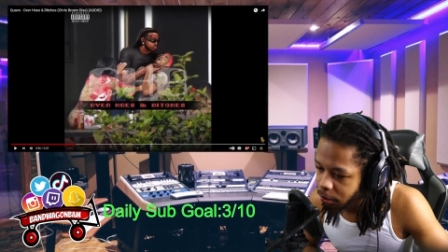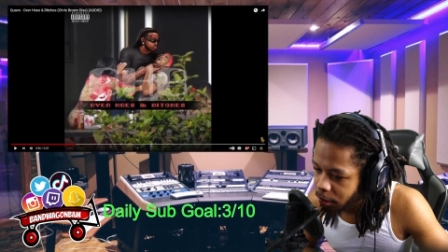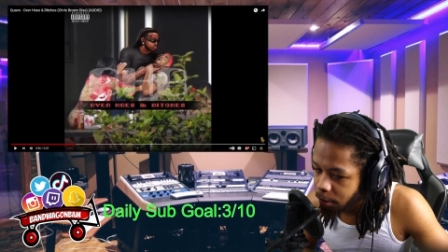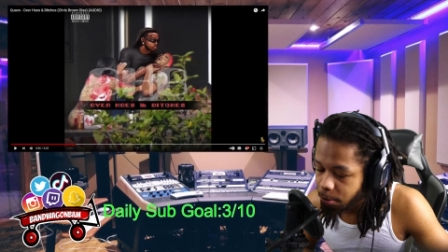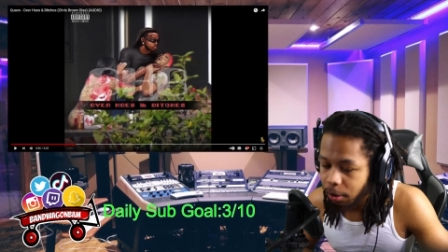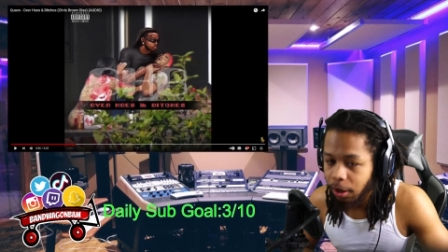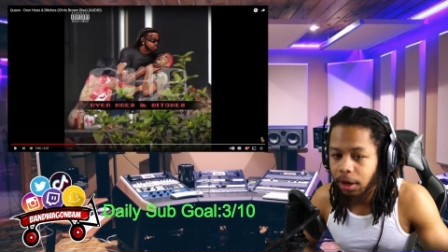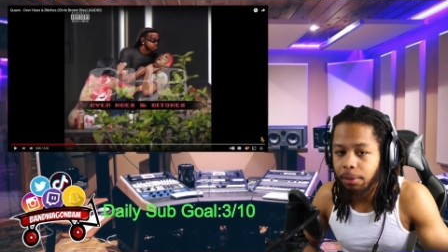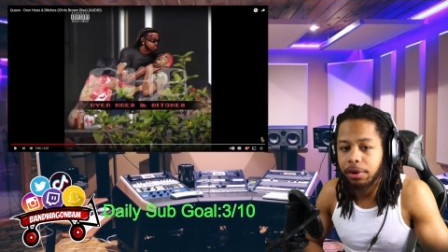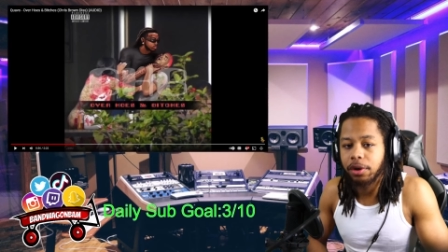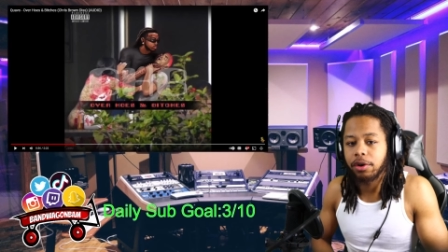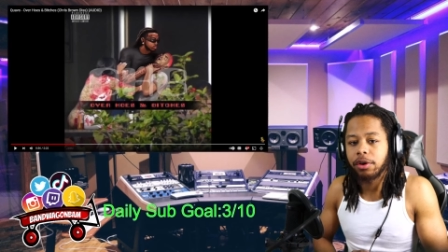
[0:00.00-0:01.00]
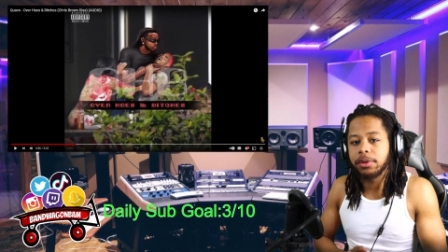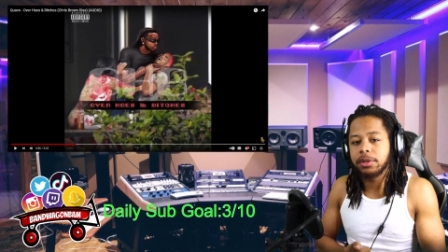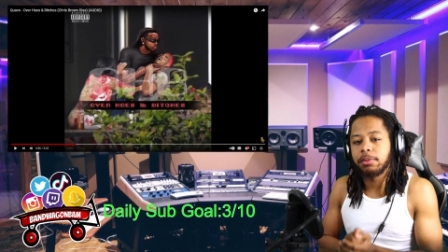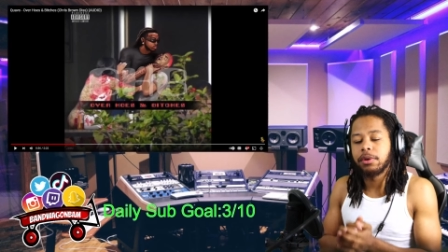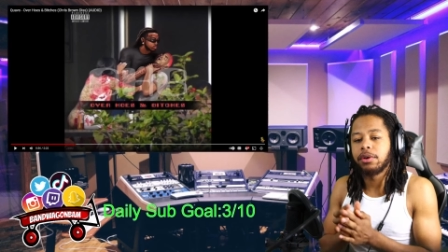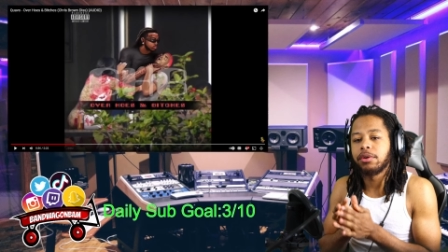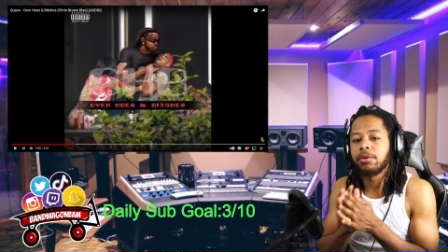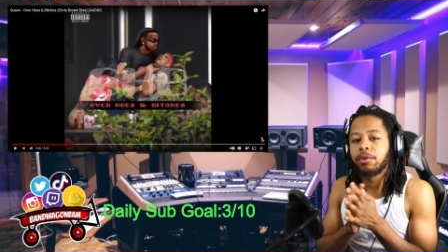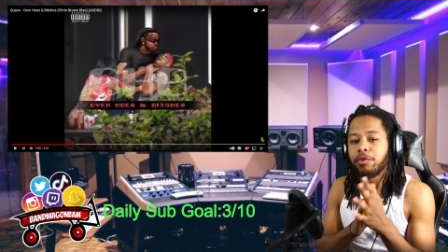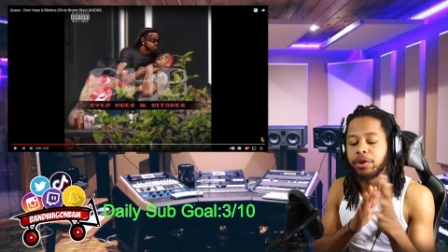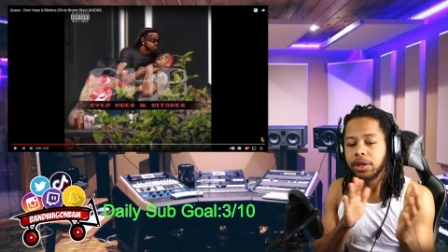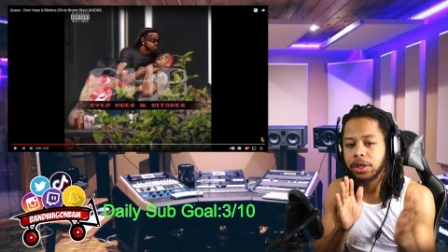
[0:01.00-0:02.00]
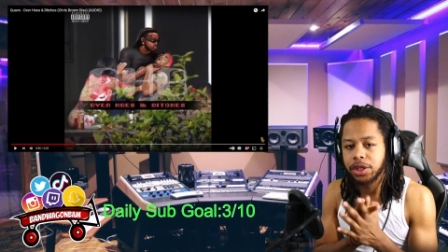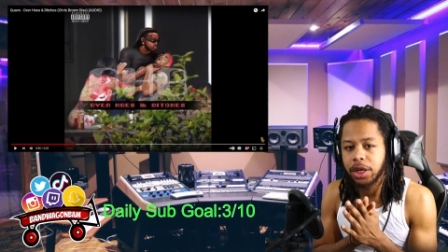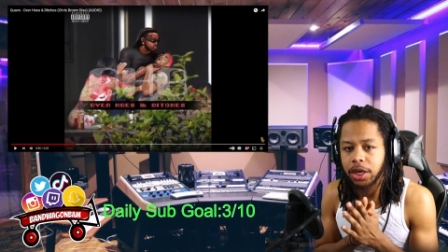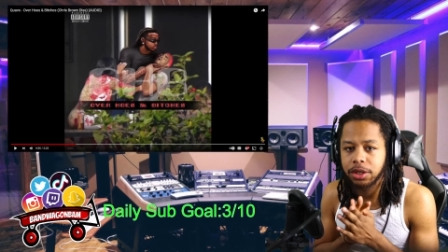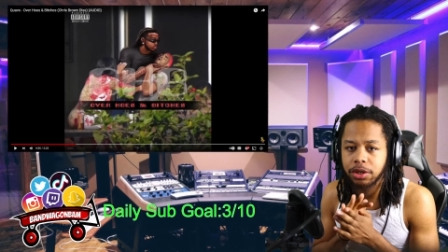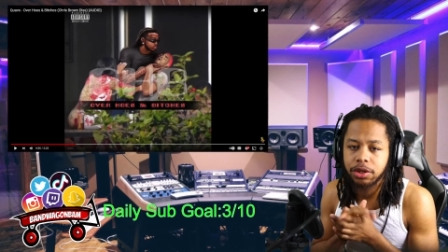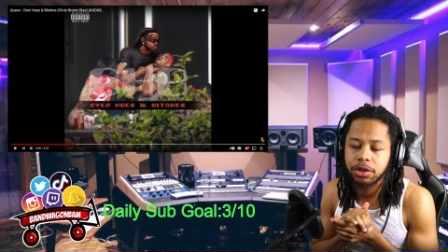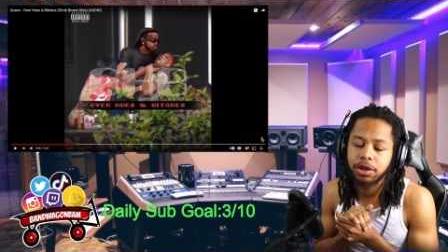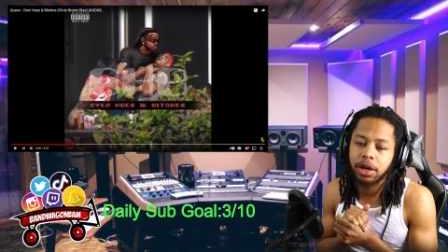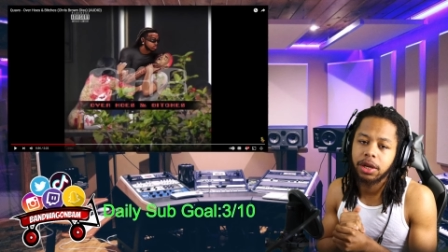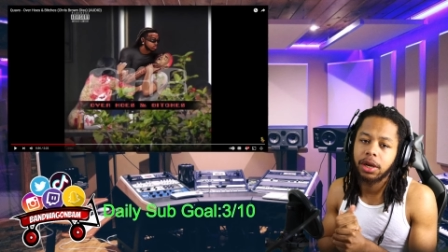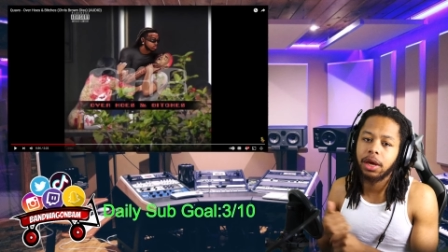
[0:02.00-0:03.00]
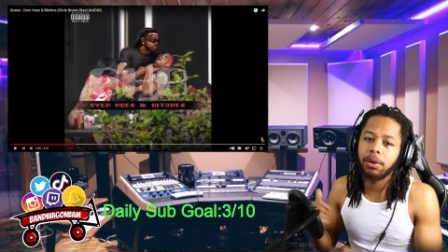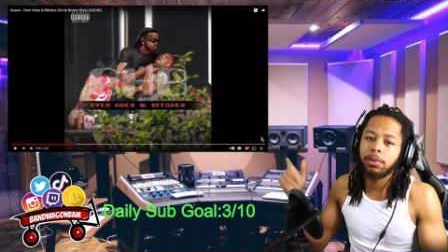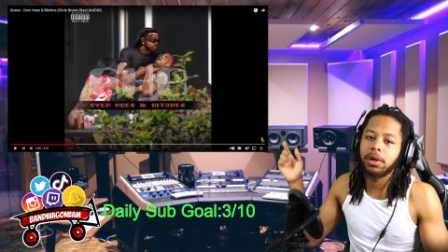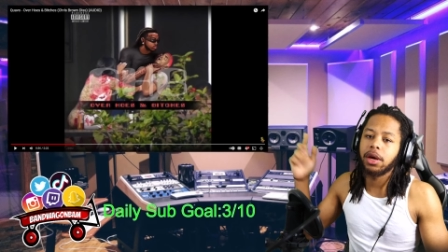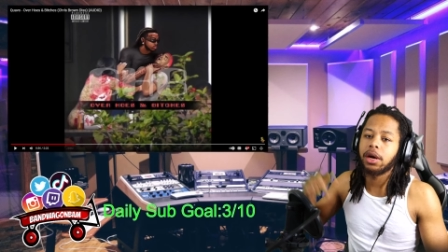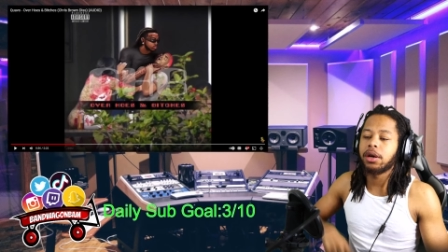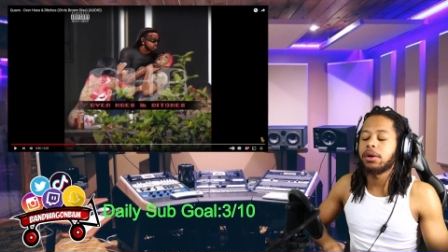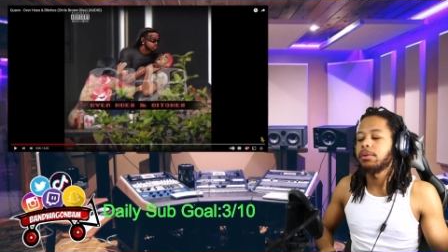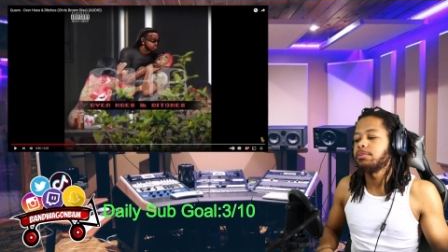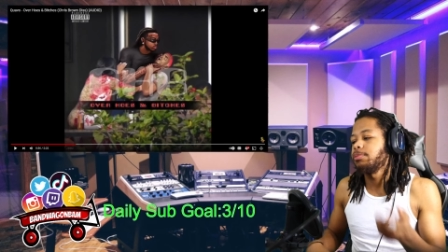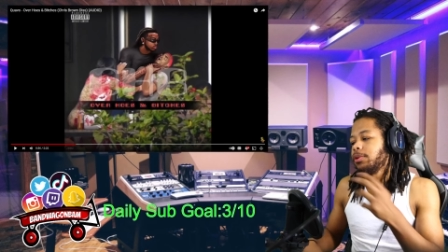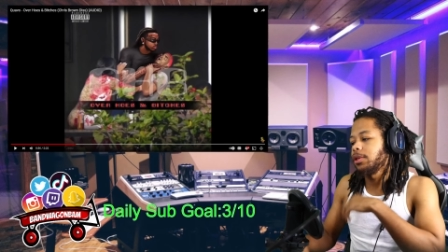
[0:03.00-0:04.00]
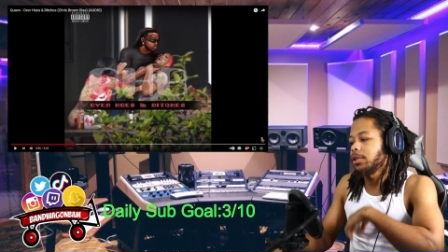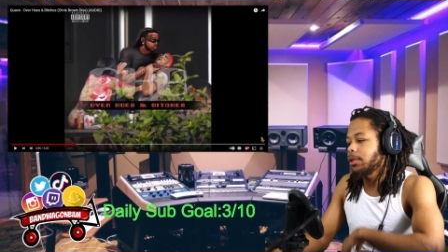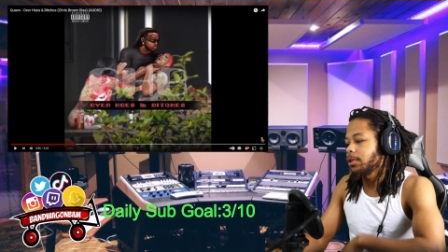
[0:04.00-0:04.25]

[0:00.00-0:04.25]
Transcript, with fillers: But let me know in the comments below. Red Hand Case, subscribe today. We out. Peace.